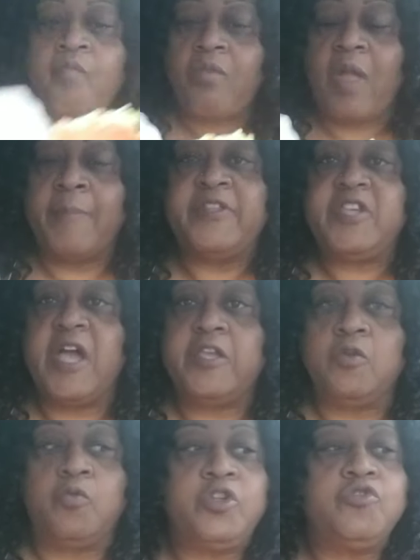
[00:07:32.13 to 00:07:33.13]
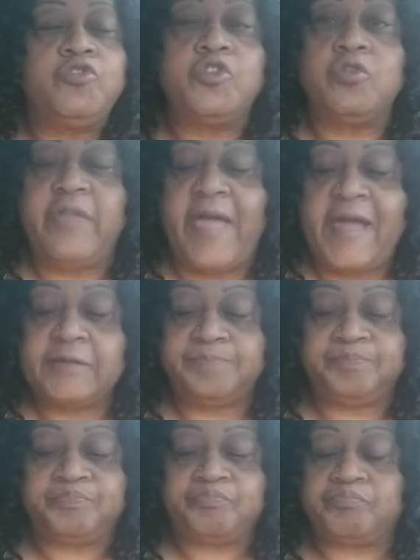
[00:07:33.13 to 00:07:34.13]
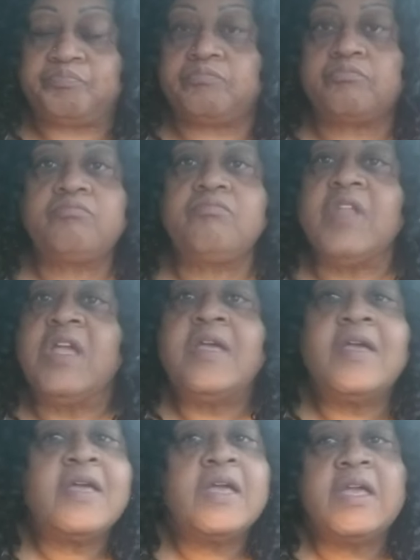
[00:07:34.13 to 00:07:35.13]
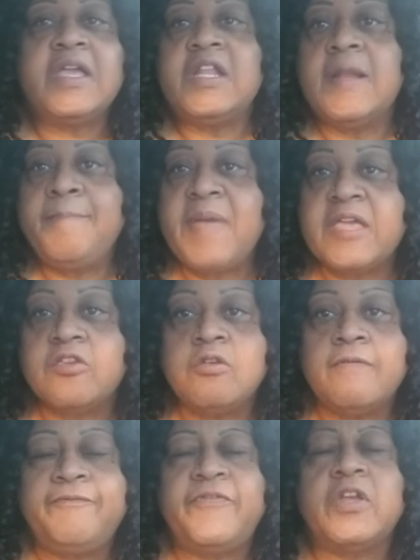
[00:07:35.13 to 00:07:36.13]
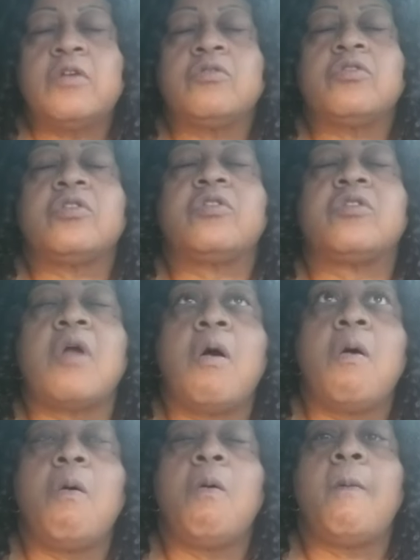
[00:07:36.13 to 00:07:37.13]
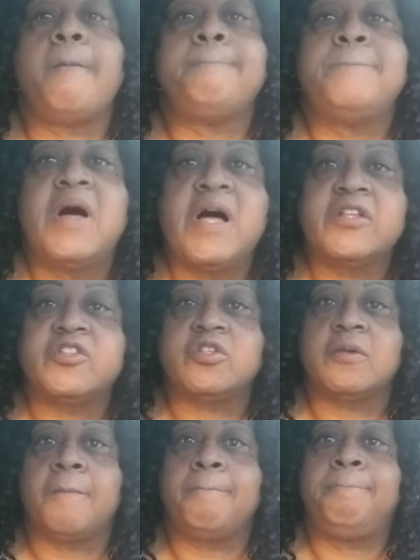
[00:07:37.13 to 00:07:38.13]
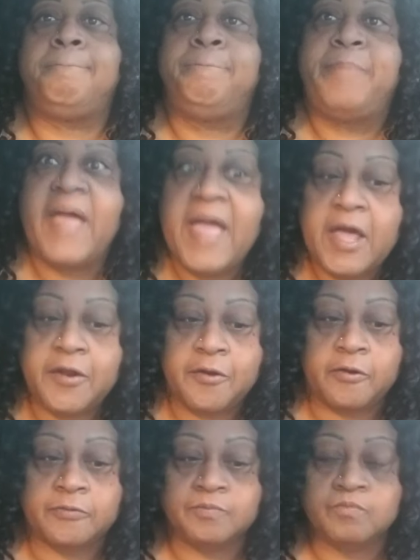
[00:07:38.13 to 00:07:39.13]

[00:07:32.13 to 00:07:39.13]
Let me tell you, when you do that, it'll make you feel so much better.